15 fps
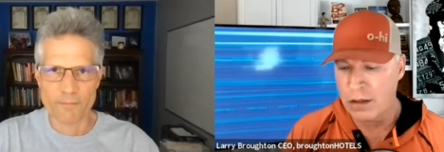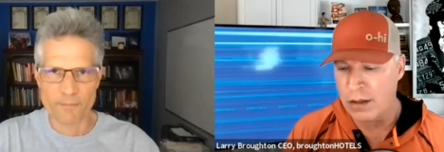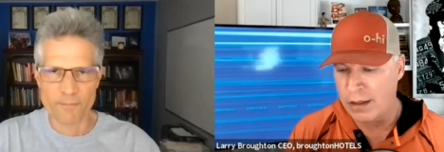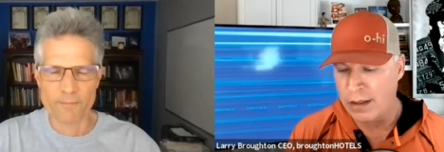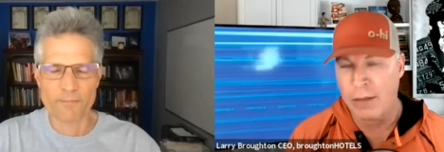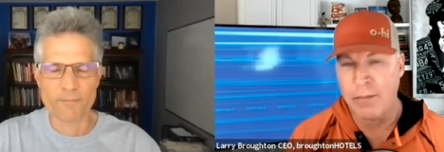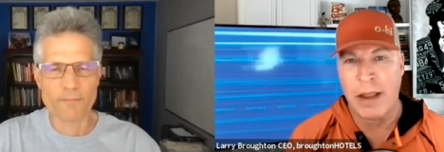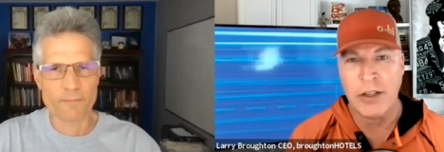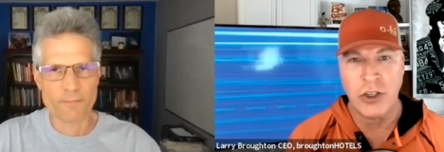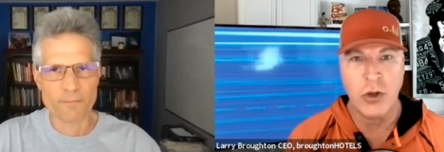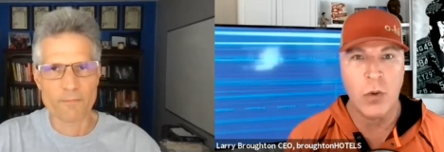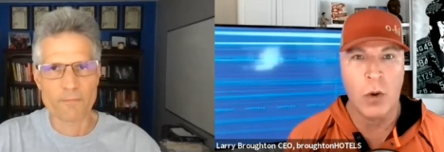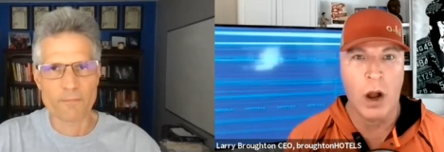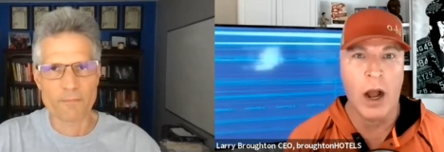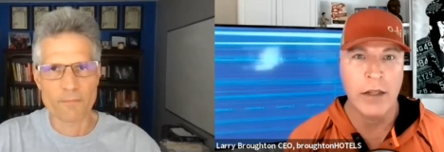Speaker 1: that they made
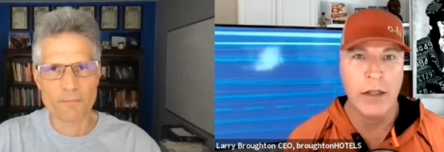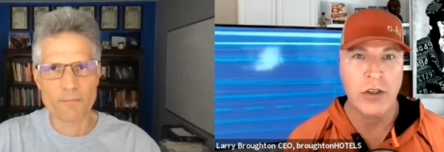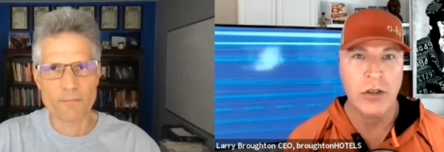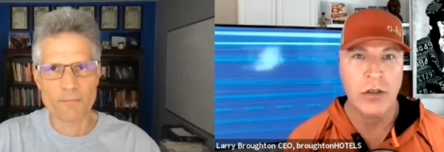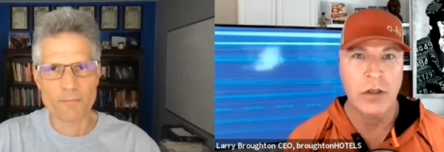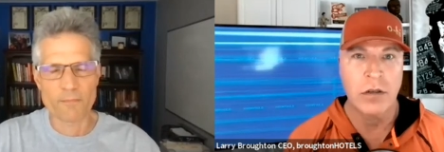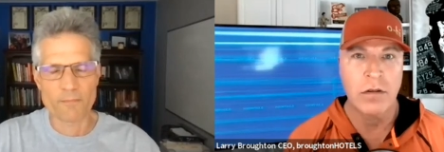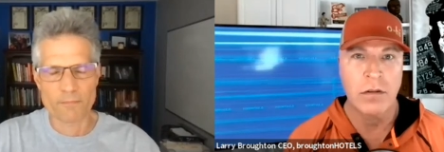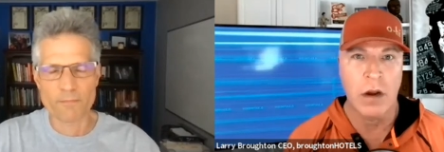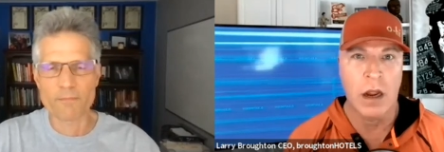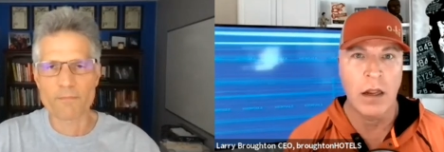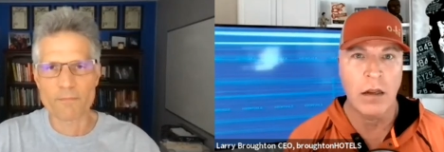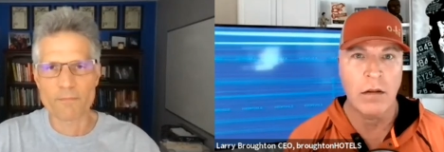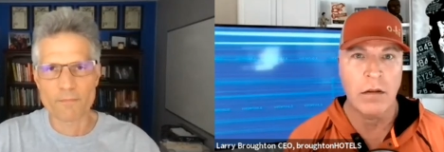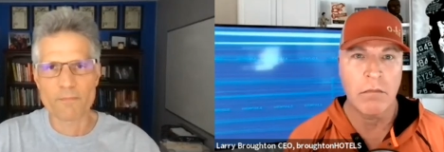you watch,
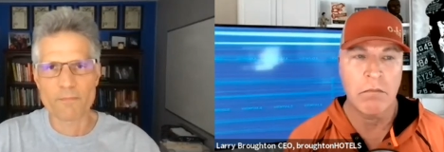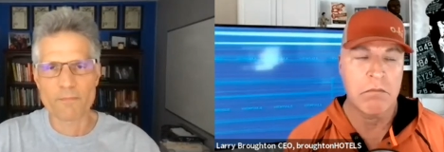right?